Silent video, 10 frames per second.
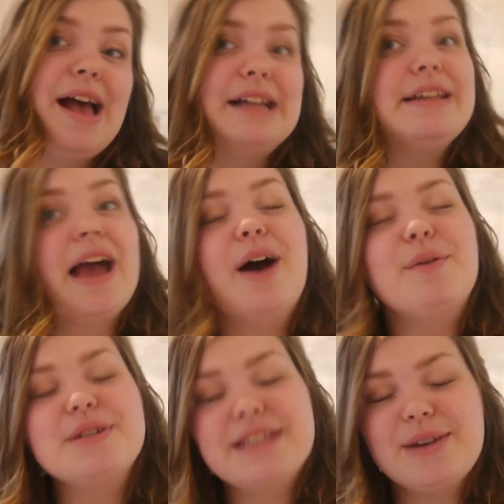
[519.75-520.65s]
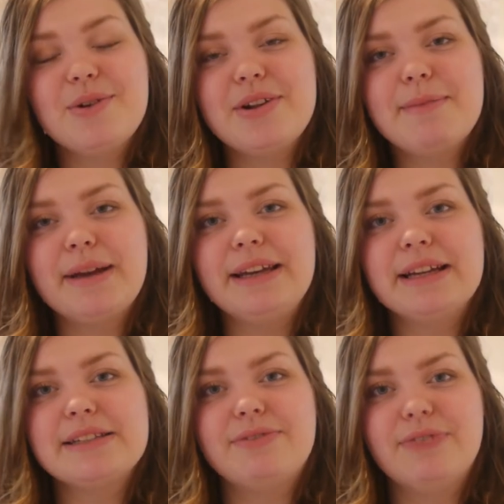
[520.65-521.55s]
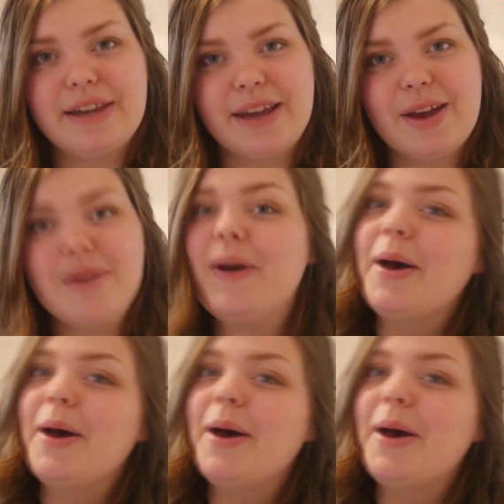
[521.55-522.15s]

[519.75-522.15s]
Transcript: And yeah, I will see you all in my next video.